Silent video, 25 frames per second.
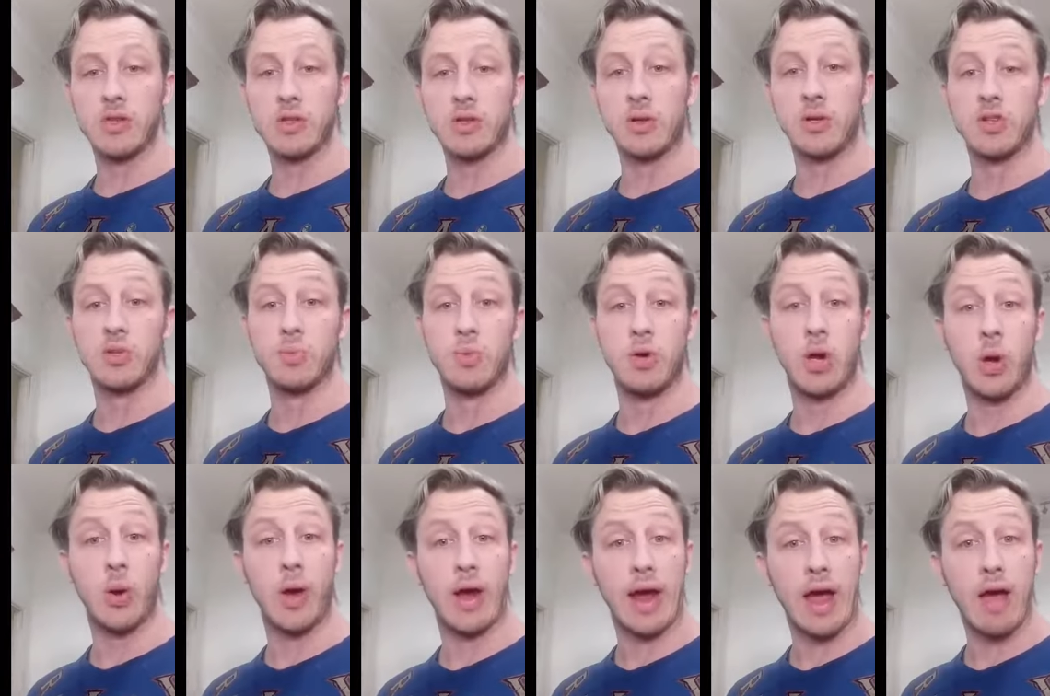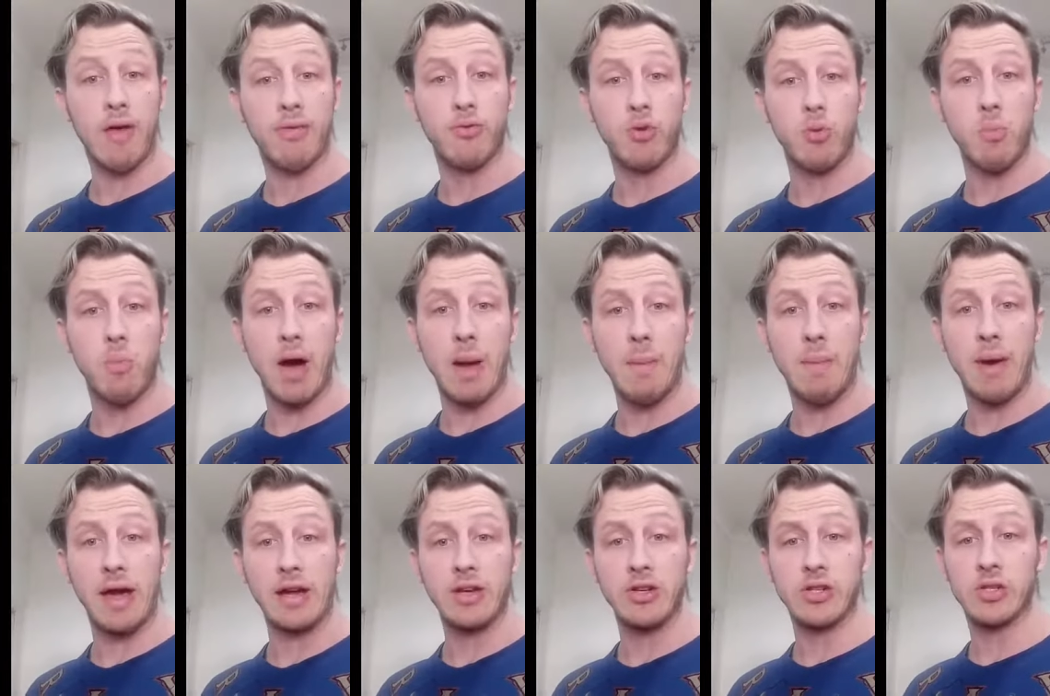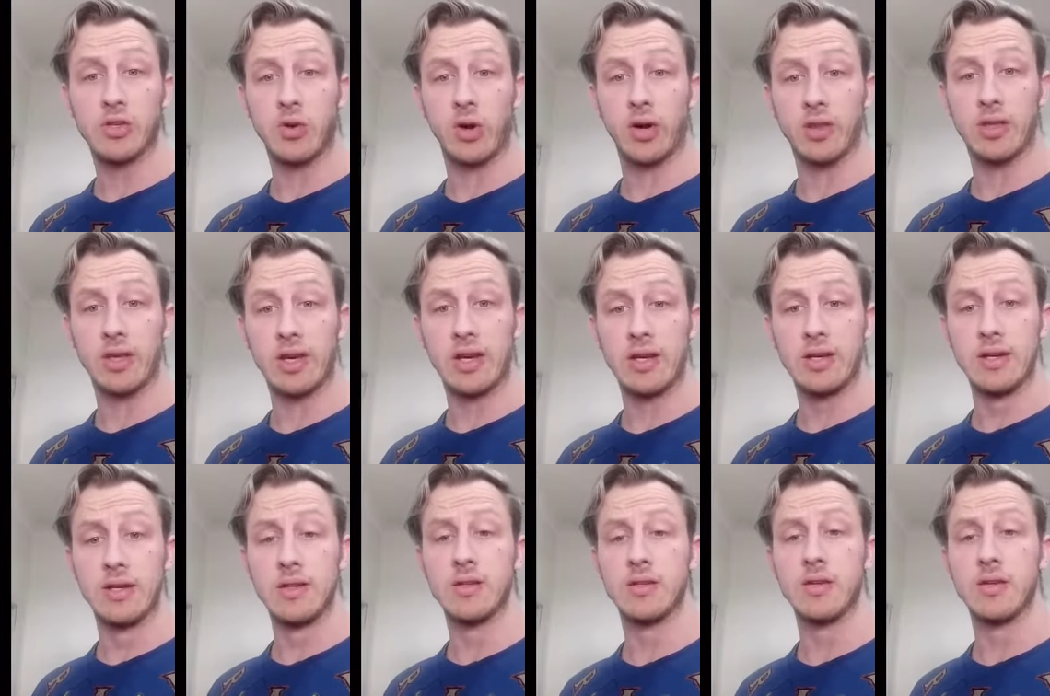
and this will also be going out through my page Strength Geek.